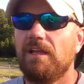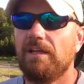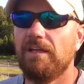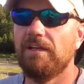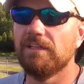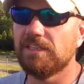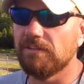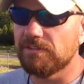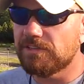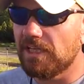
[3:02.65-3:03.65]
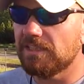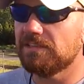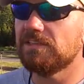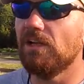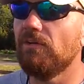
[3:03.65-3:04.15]
And it does give us a
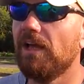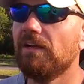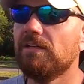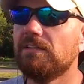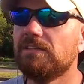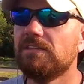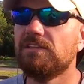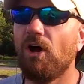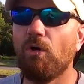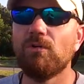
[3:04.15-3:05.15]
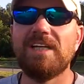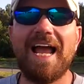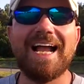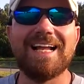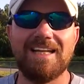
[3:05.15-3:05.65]
chance to slow down and talk
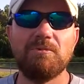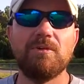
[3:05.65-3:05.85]
tackling.